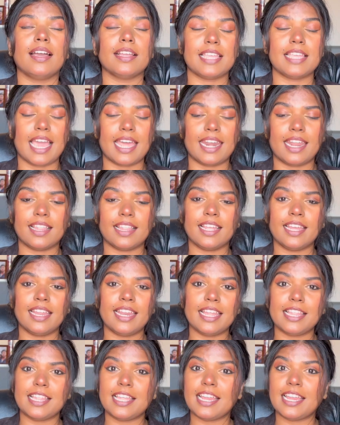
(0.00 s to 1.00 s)
njan
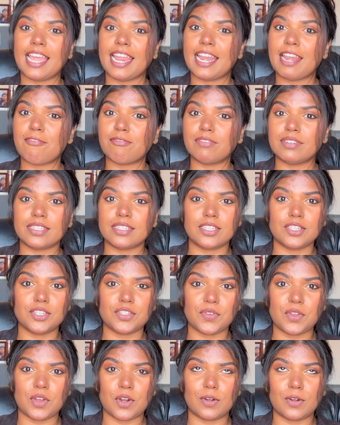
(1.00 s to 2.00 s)
anengile idu ende first
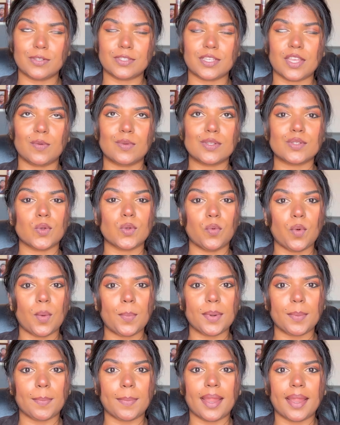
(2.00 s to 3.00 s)
interview allo so I was over
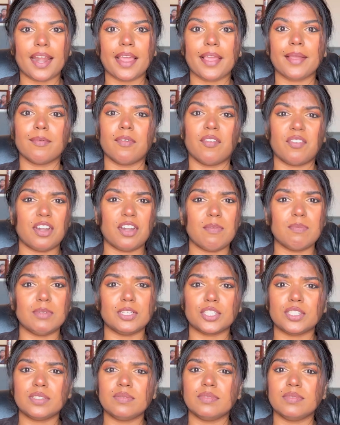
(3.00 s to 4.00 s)
prepared I avarude
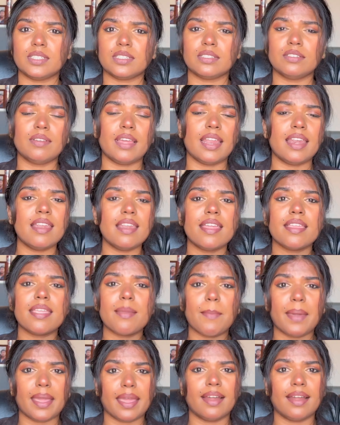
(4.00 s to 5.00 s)
mission ella
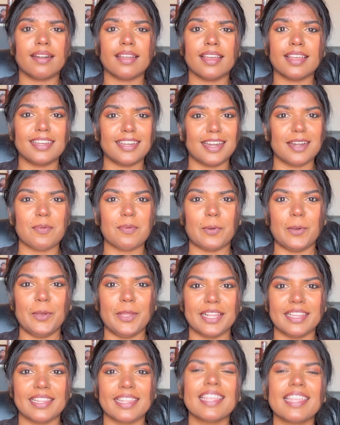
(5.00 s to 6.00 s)
njan by heart aakittana
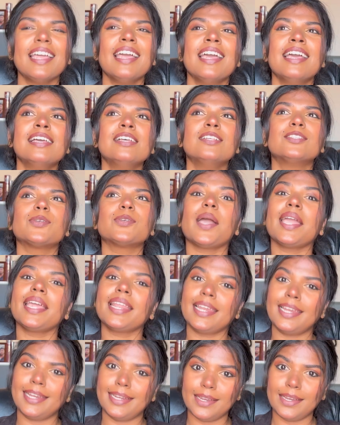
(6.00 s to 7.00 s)
poirunnathu so I
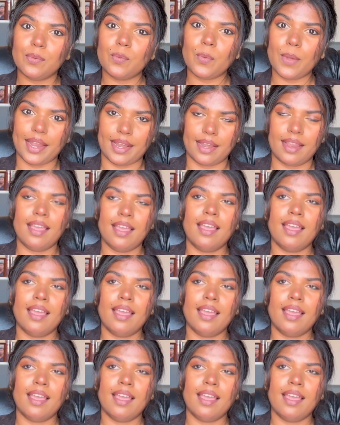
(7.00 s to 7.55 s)
really did well